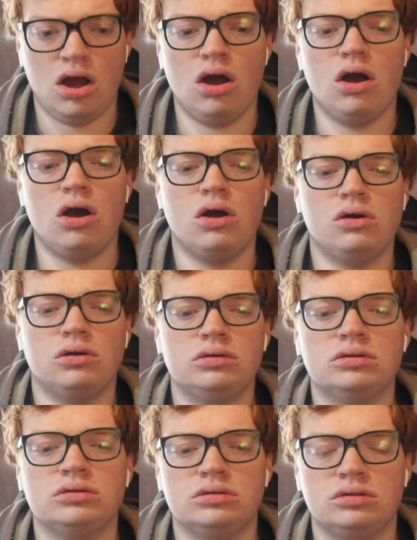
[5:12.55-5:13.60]
Oh. I did
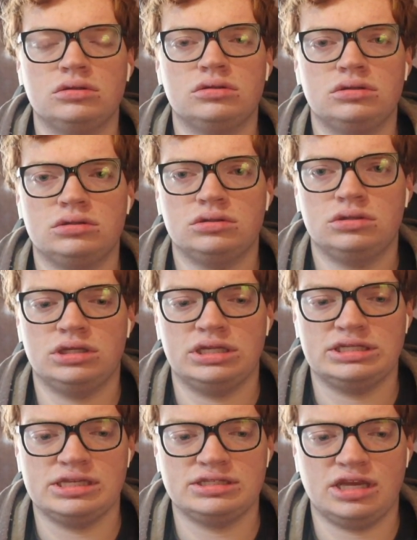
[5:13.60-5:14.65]
not do it on purpose.
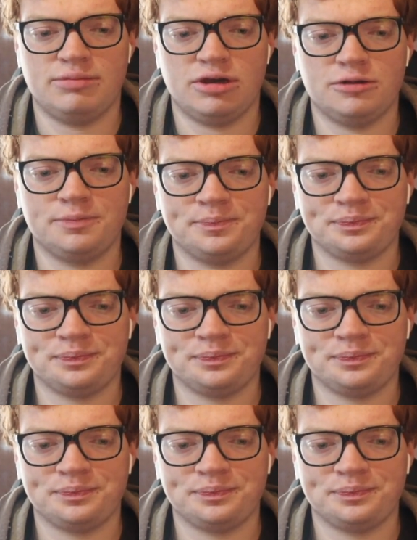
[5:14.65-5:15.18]
This is his nightmare.